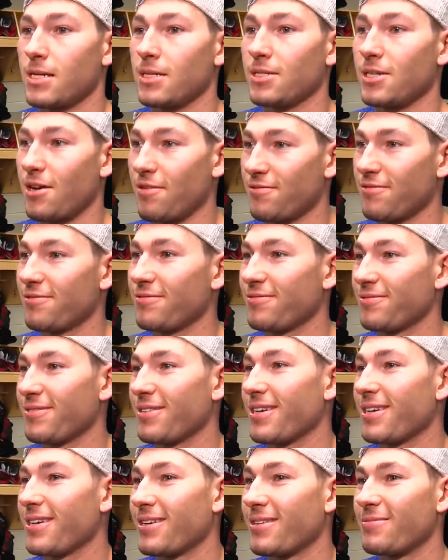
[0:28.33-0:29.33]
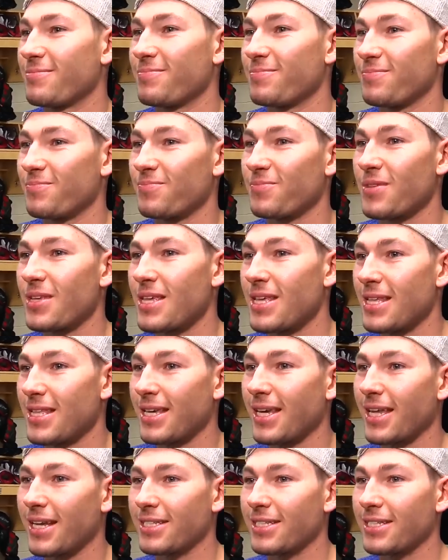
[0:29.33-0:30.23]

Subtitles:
Tough. I think